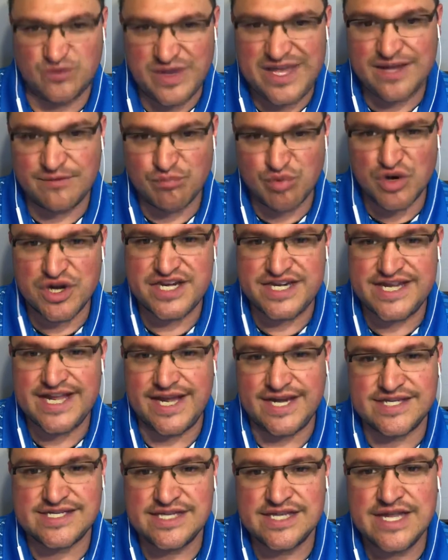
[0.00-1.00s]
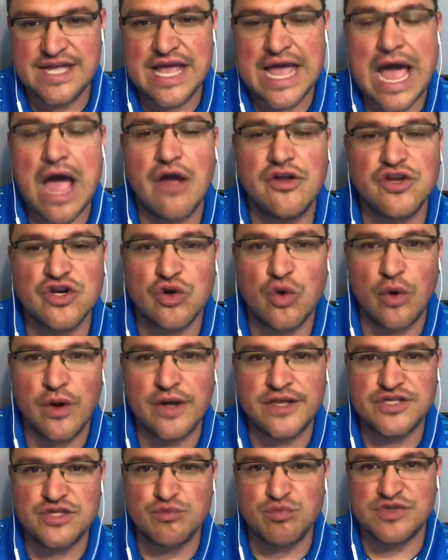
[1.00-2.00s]
We can predict how you're
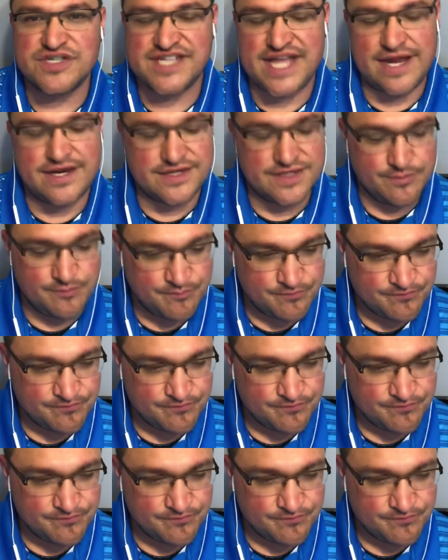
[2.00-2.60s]
going to present.